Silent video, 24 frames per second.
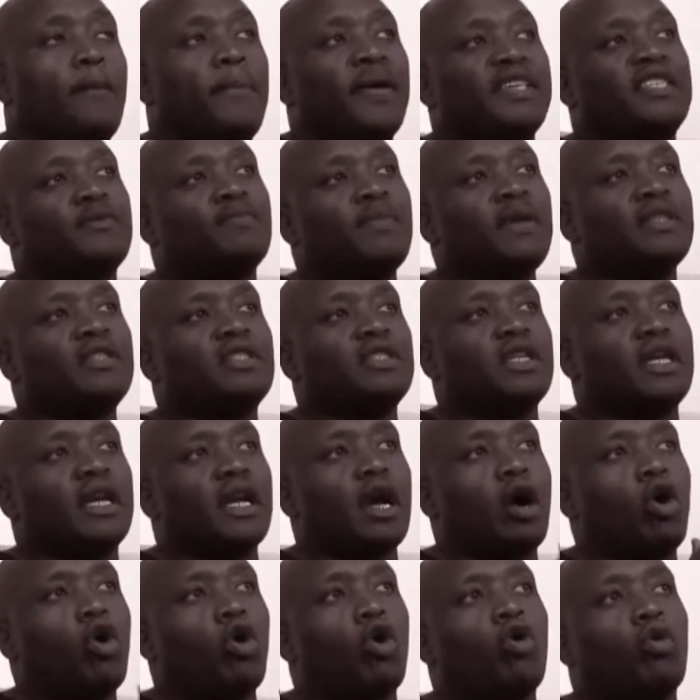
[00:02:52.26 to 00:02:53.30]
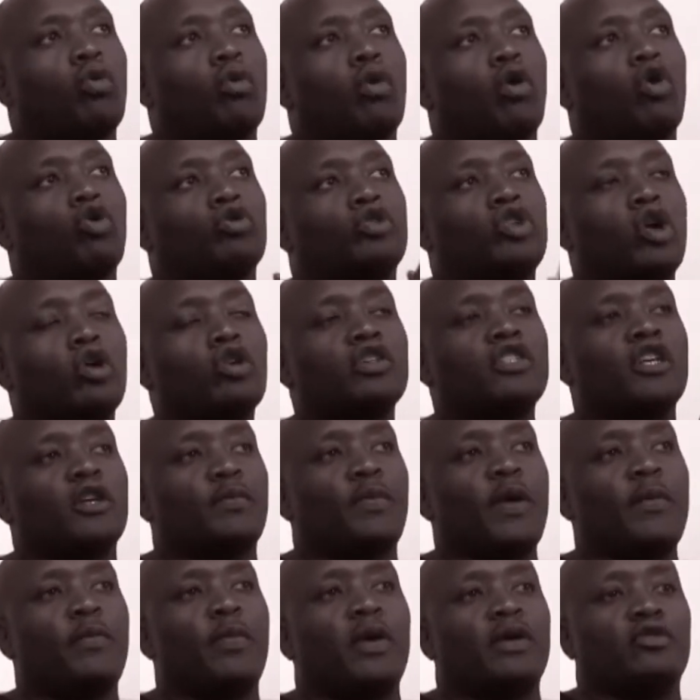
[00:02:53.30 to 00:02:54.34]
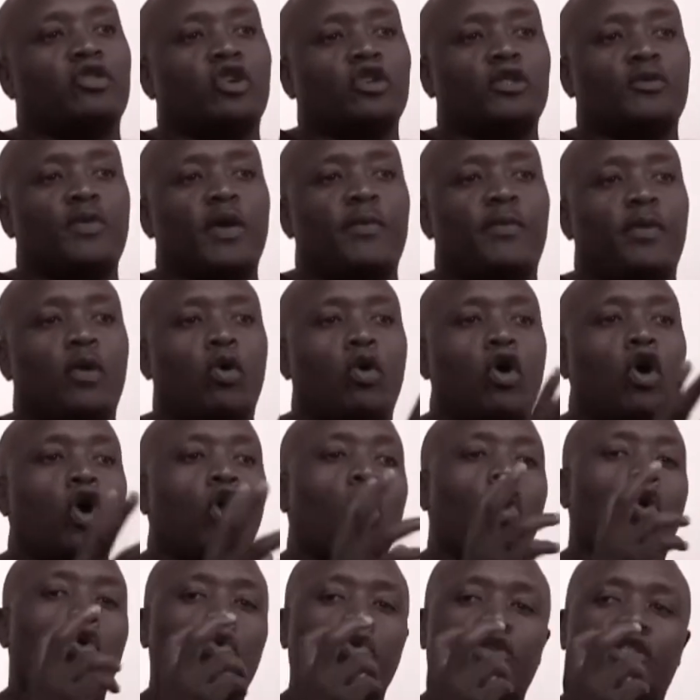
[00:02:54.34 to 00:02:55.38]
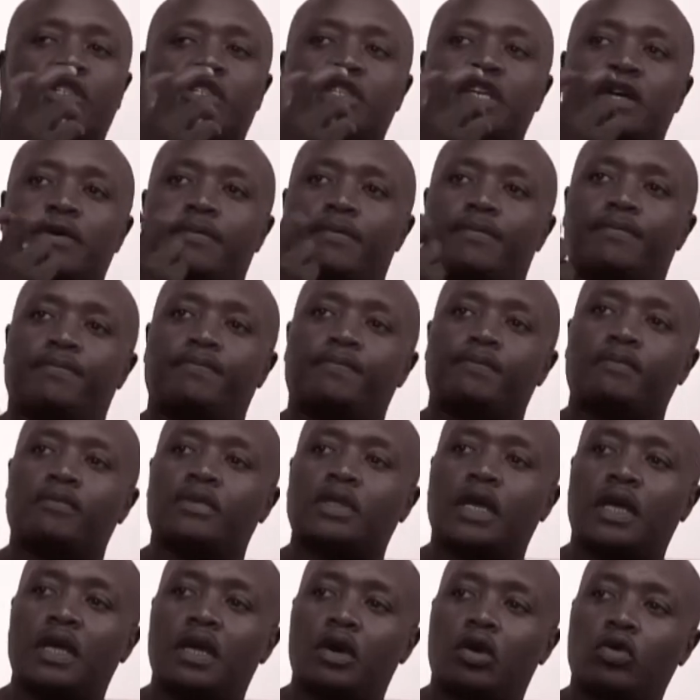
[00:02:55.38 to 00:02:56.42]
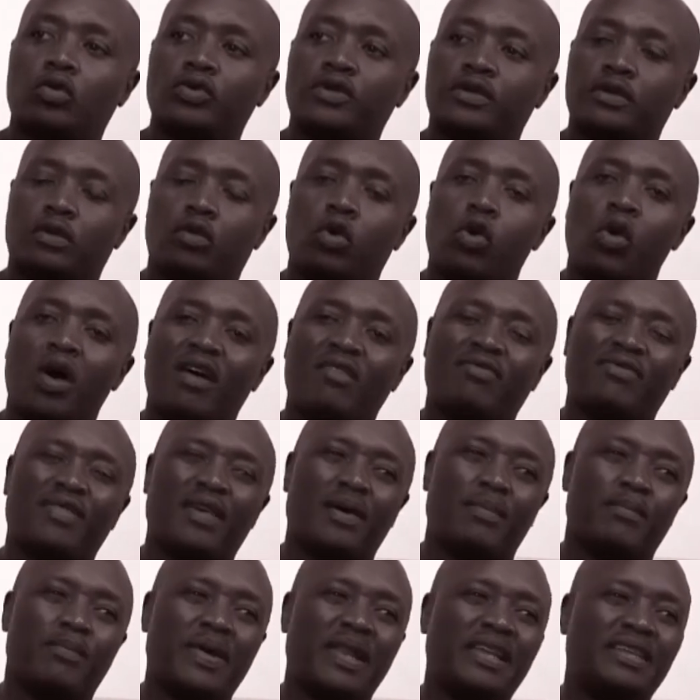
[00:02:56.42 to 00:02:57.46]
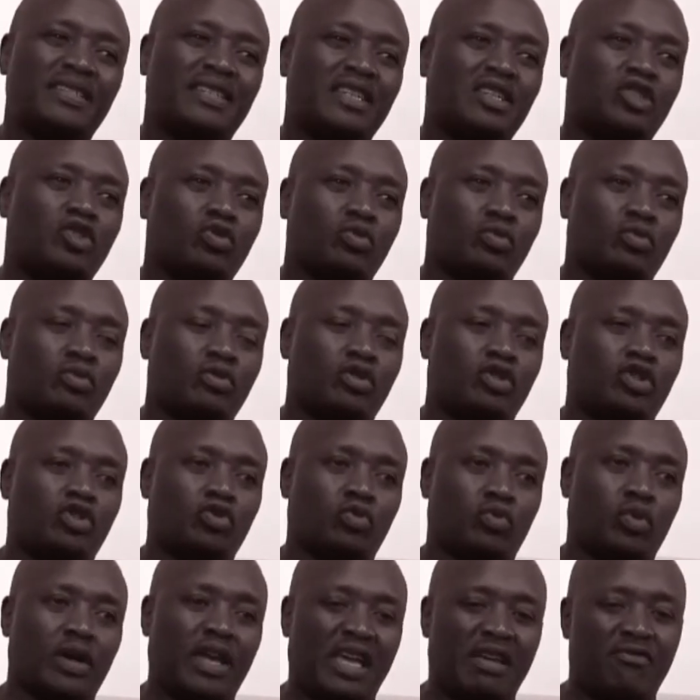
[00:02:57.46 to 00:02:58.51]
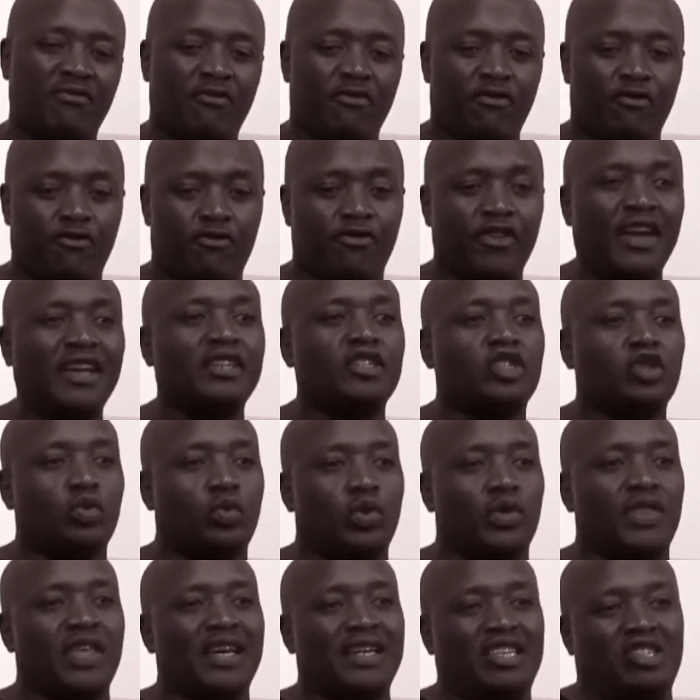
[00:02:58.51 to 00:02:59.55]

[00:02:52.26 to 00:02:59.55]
pessimistic or toxic people are those people who have the ability to infect you with their